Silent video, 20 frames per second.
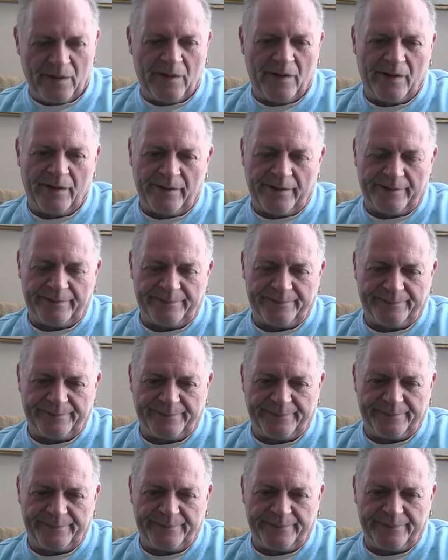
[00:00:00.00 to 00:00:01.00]
Um,
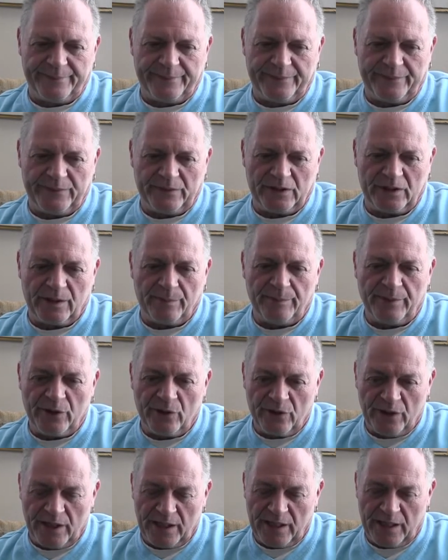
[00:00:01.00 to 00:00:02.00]

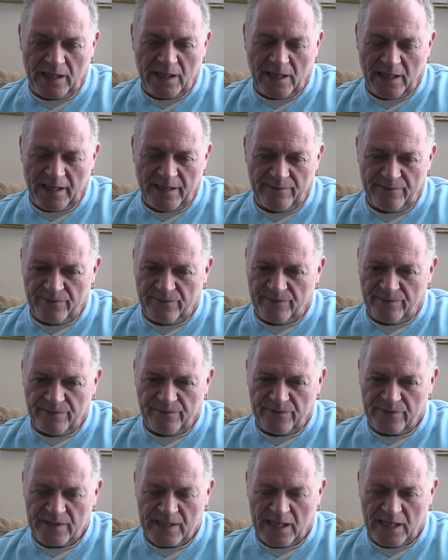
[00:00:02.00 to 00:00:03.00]
community kind of
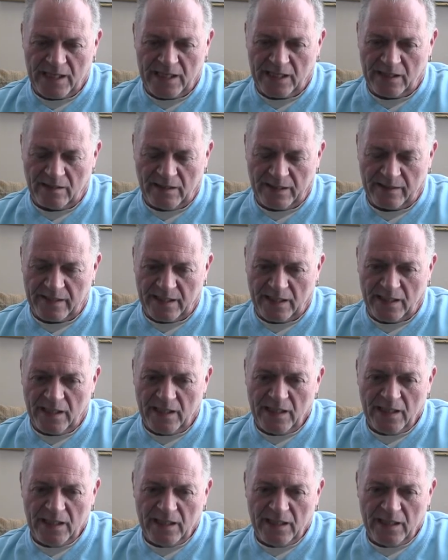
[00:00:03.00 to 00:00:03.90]
setting like that.